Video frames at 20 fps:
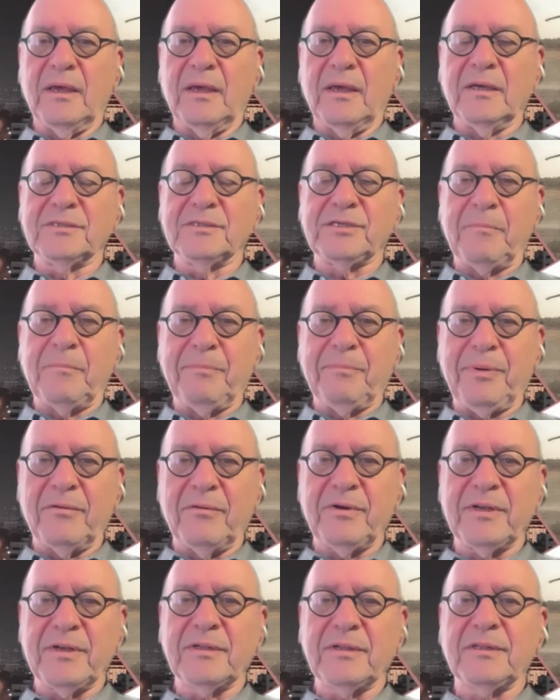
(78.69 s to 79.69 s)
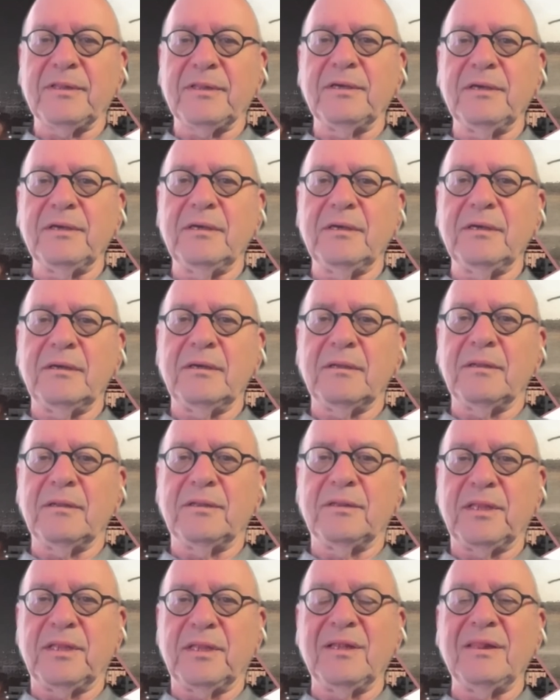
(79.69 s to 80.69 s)
is apparently
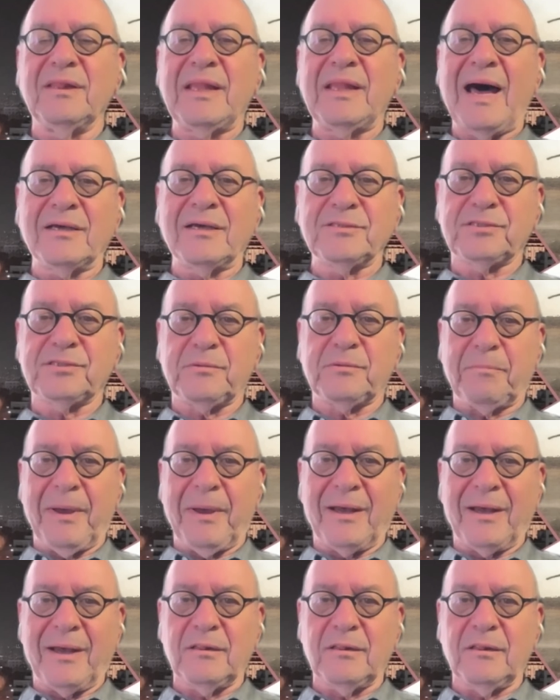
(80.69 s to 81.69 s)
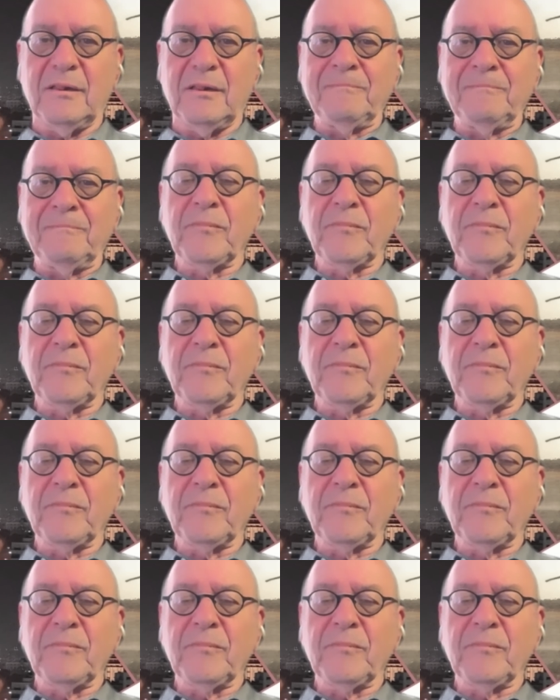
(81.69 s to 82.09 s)
the last battle